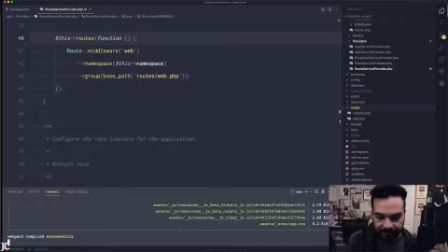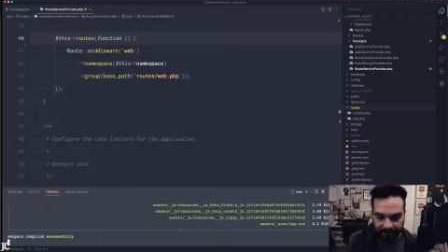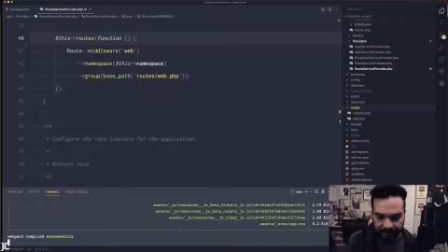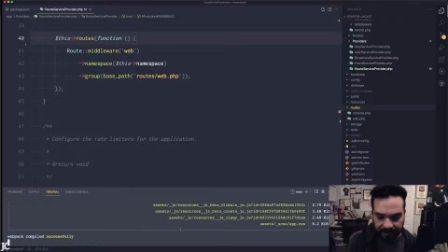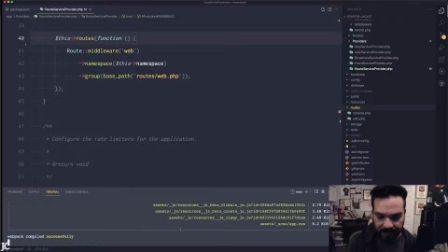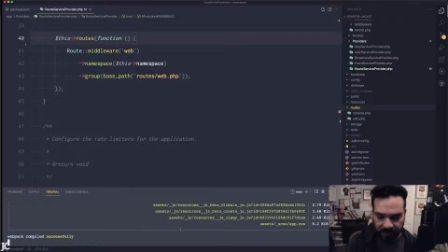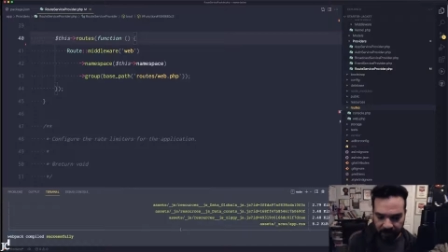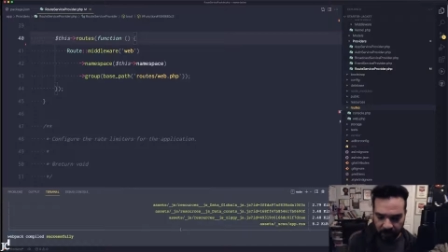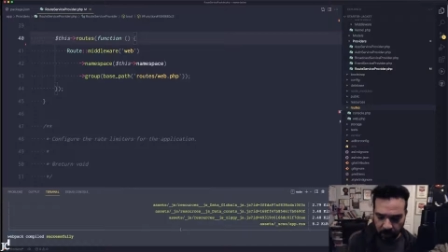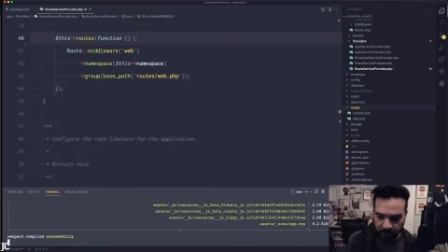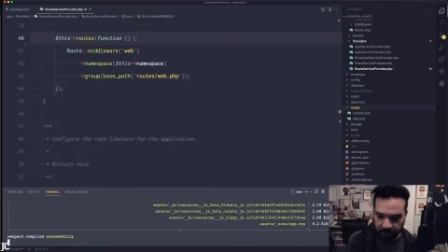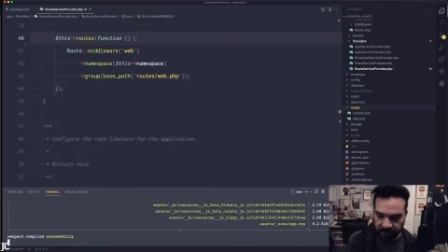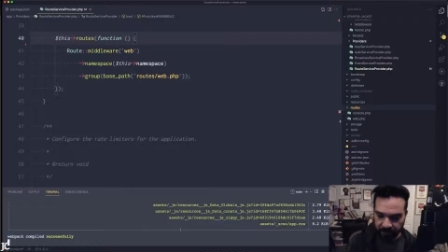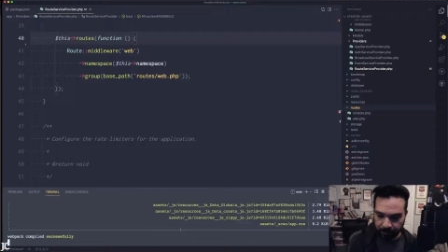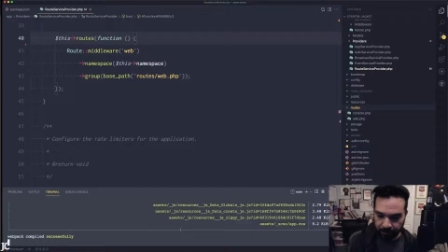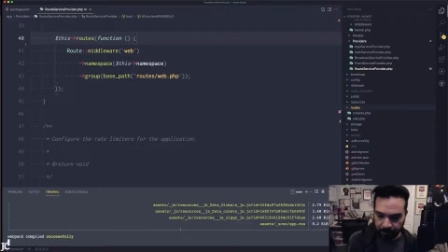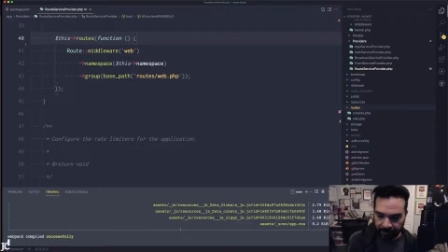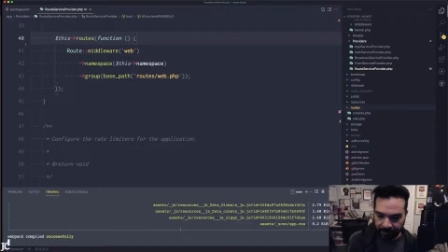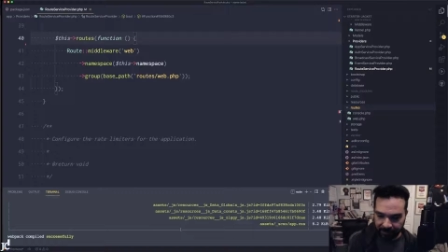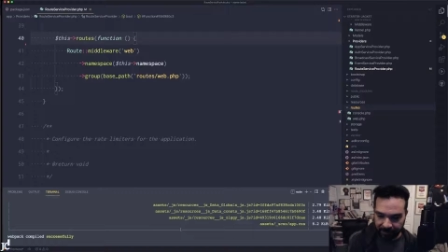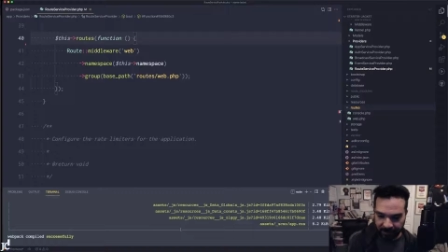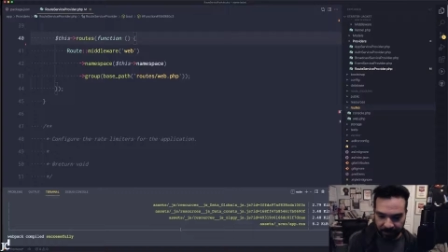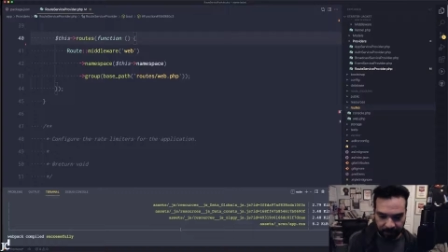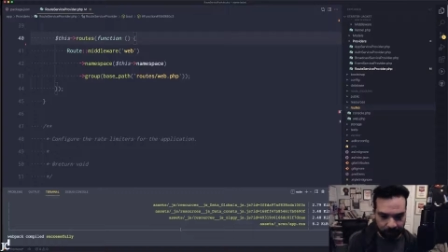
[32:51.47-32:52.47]
It's always a
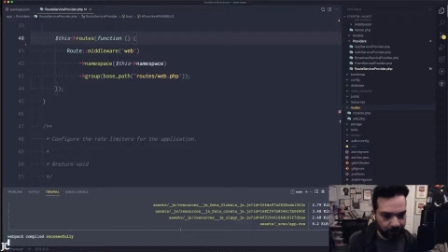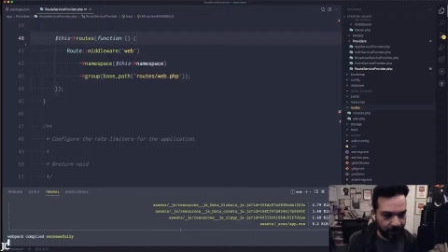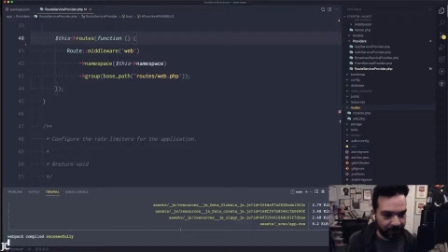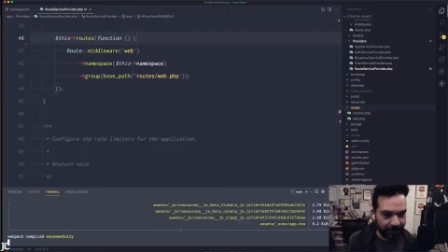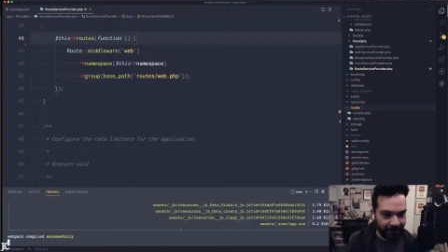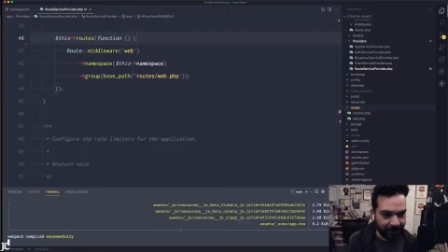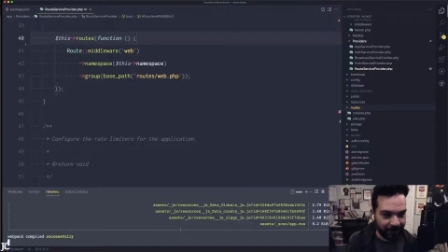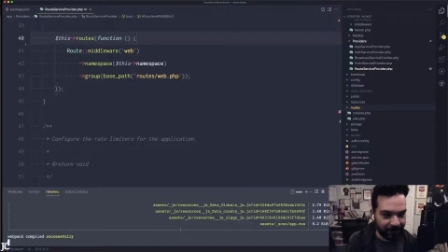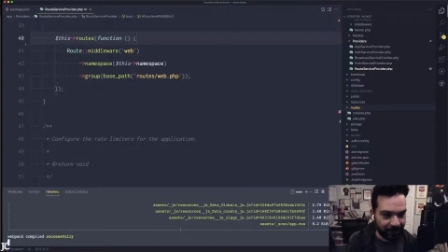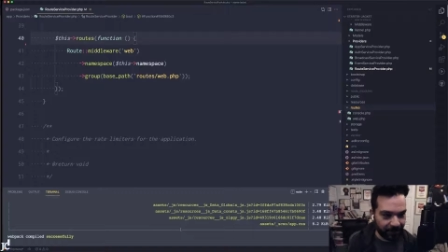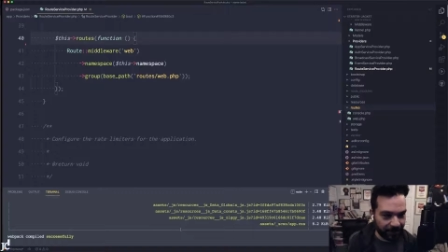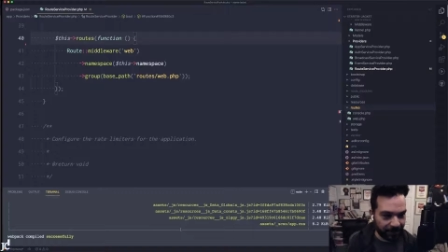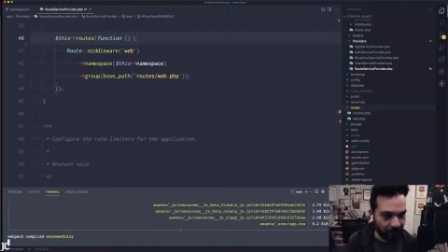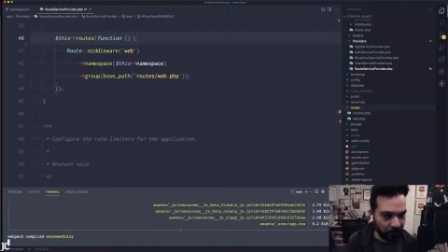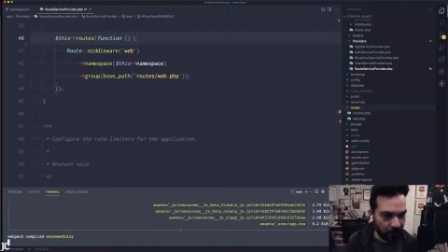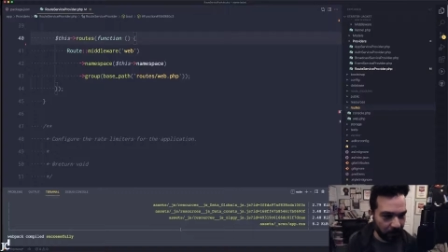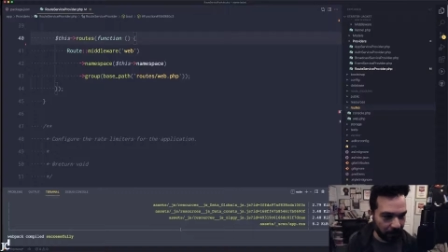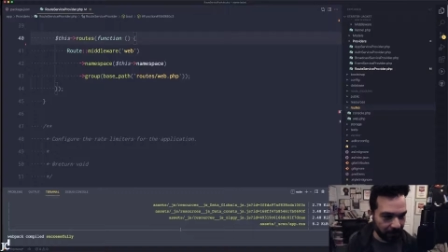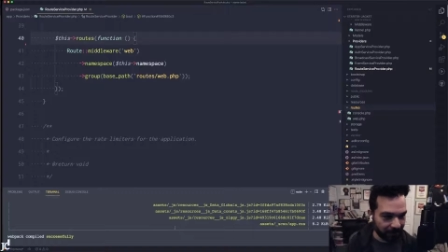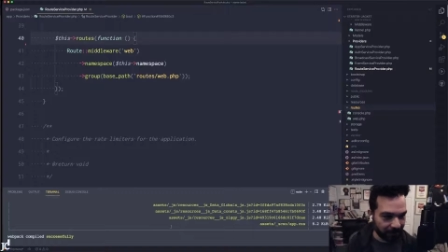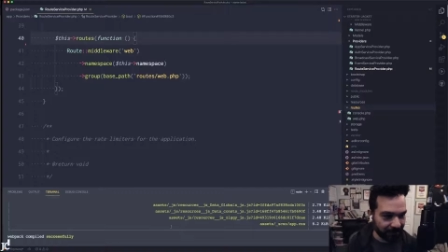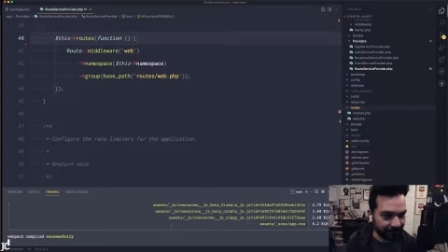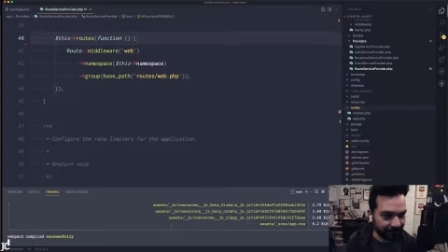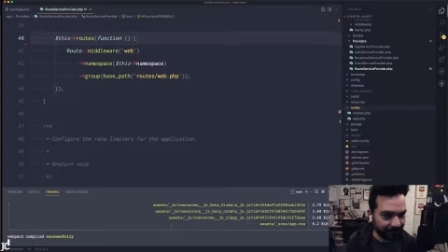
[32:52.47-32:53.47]
pleasant surprise when it
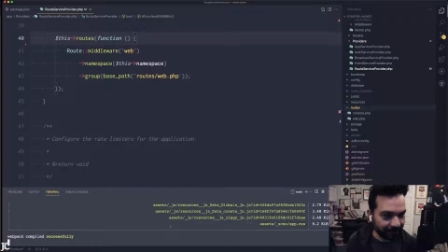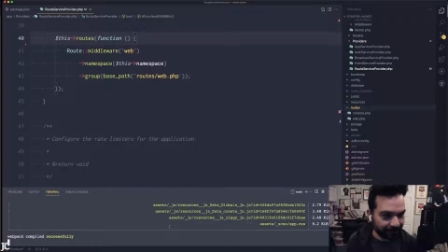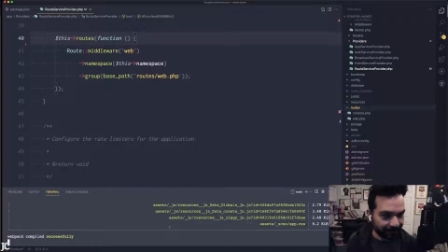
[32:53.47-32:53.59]
works.